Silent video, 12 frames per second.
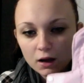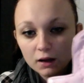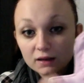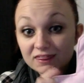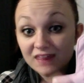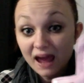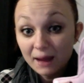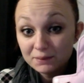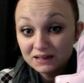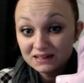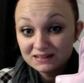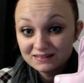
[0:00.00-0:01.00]
That
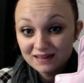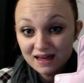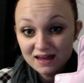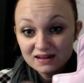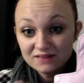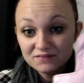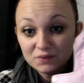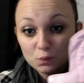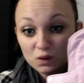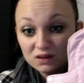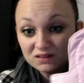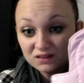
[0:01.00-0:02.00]
being said, if it
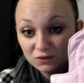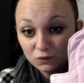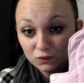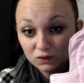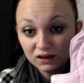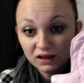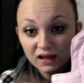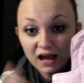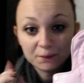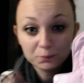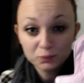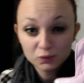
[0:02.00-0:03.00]
wasn't core,
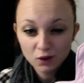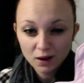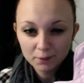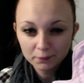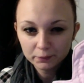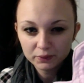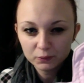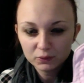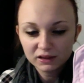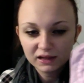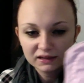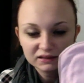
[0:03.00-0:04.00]
I probably would have
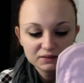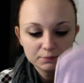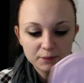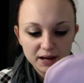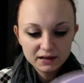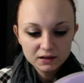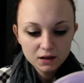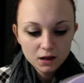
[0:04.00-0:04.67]
liked this pad.